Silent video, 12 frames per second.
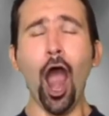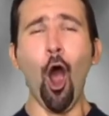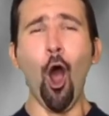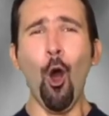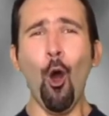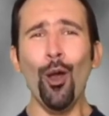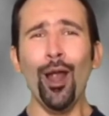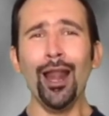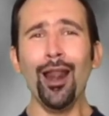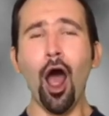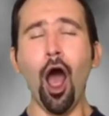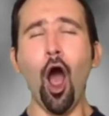
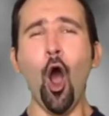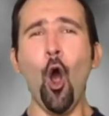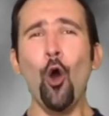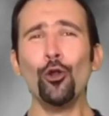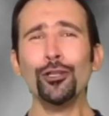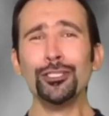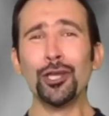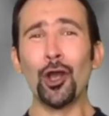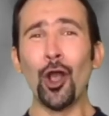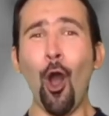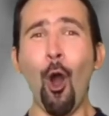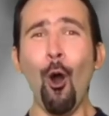Owen owns a
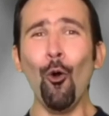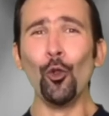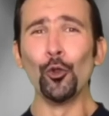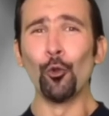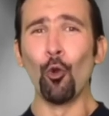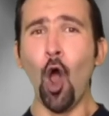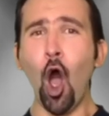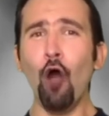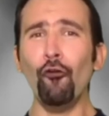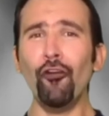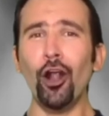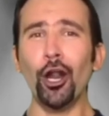gold
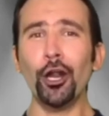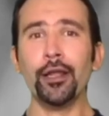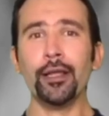rover.